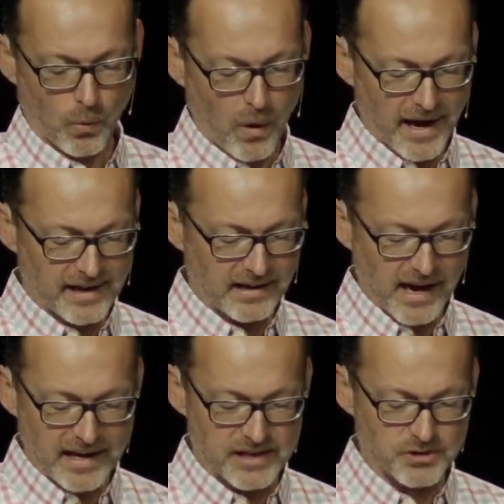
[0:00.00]
Why didn't
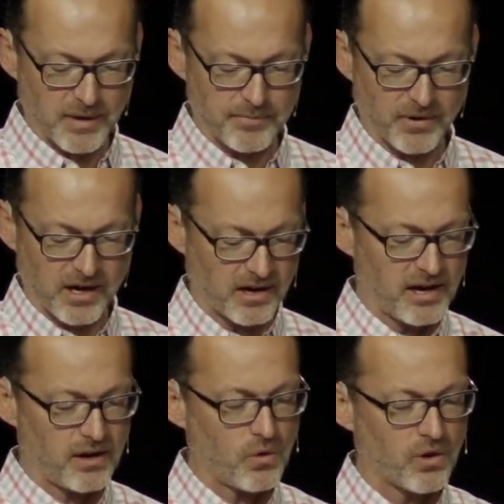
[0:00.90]
God answer my prayer?
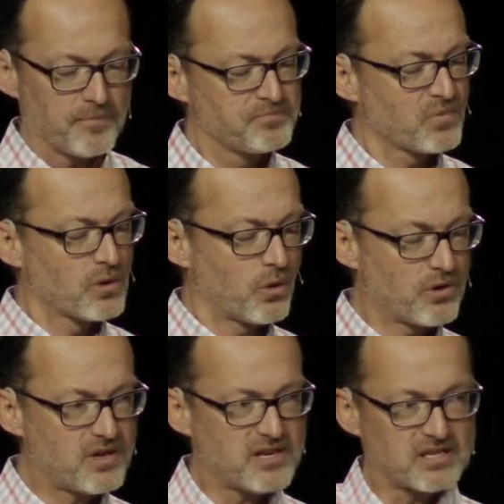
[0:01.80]
It, or,
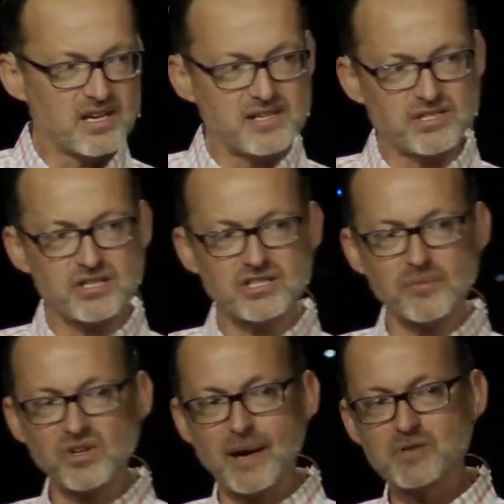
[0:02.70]
or this, is there
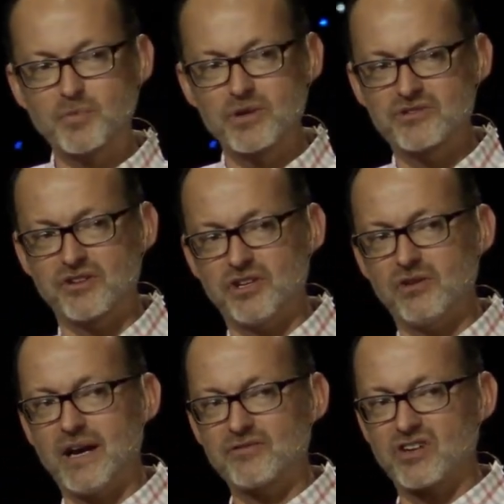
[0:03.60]
something I'm supposed to
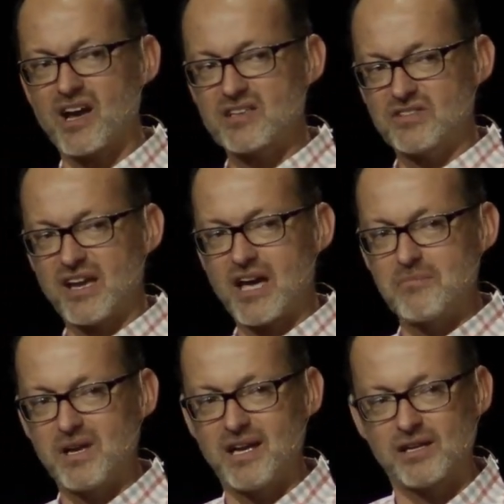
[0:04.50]
do after I say
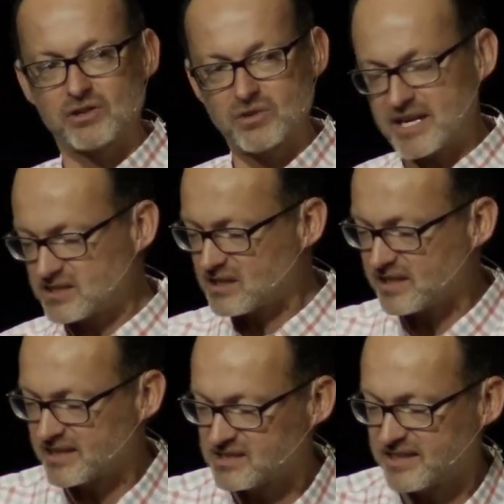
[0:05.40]
amen or do I just
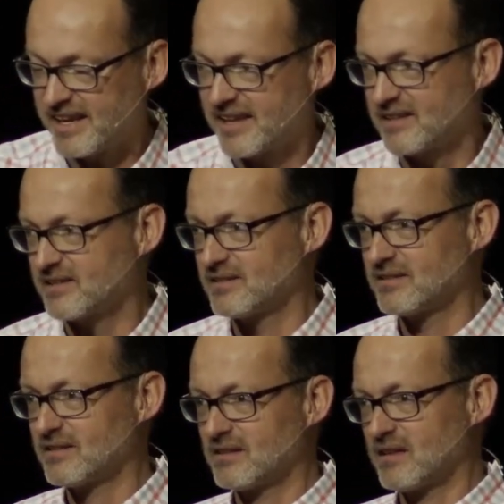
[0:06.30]
click send?
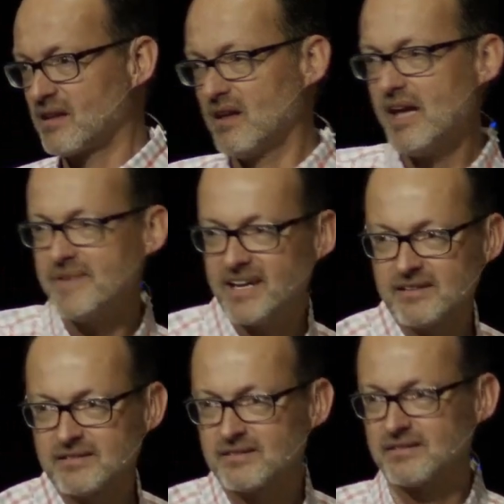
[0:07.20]
Amen.
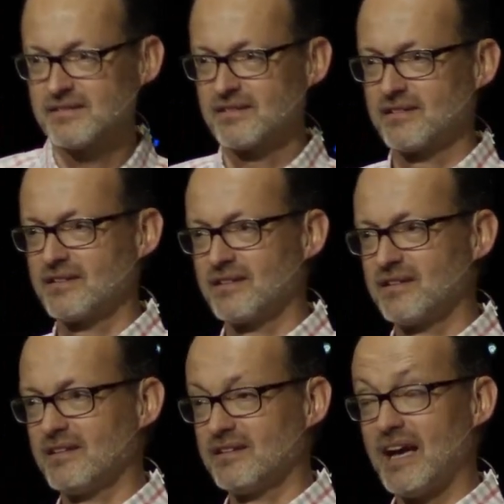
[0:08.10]

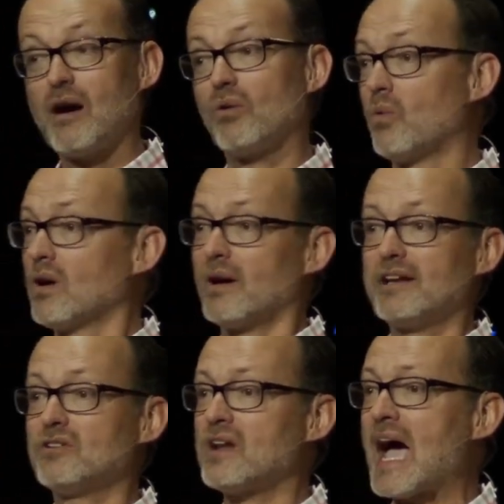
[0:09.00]
Now, what do
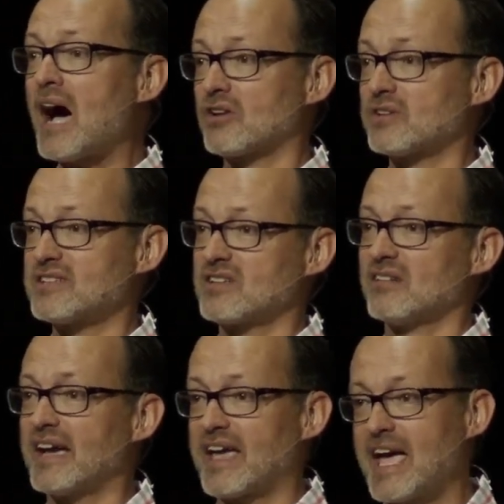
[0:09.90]
I do now? Is
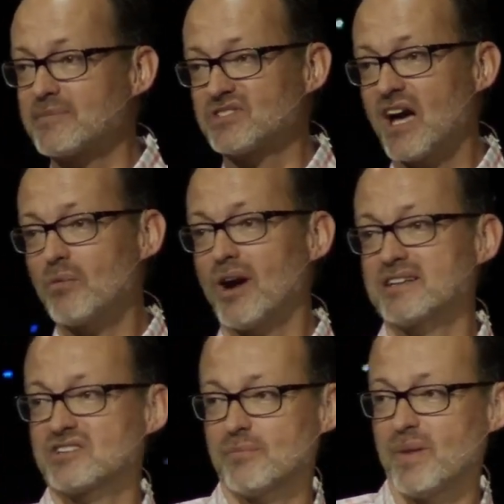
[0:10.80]
it like Amazon where I
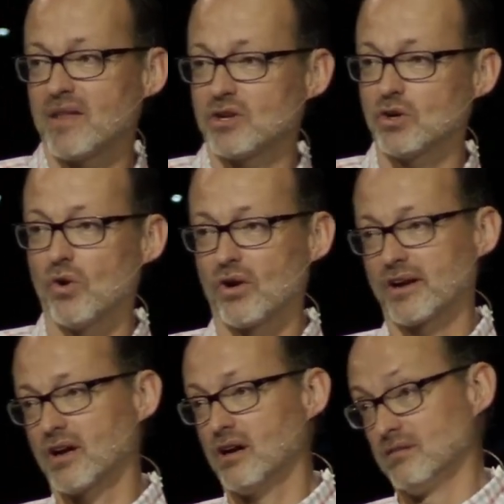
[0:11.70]
just sit by the door
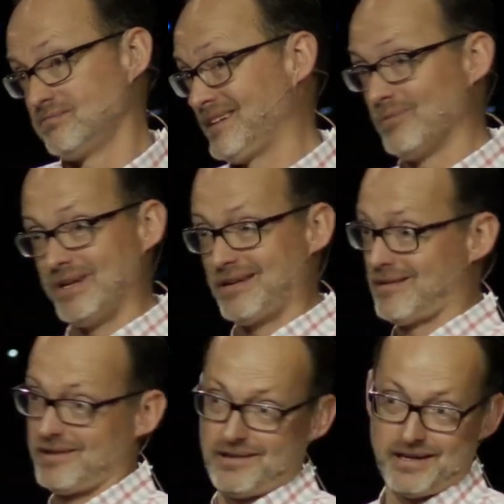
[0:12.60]
and go, it'll be
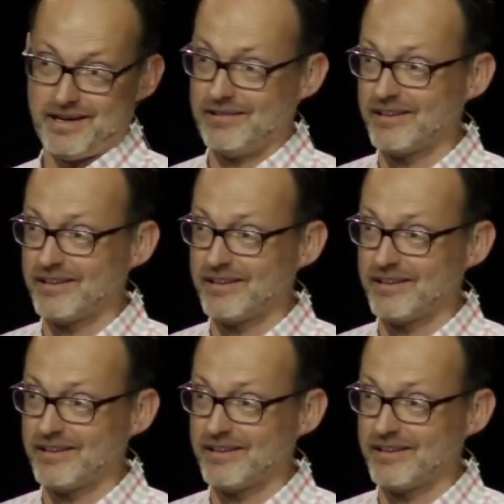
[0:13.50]
here any day?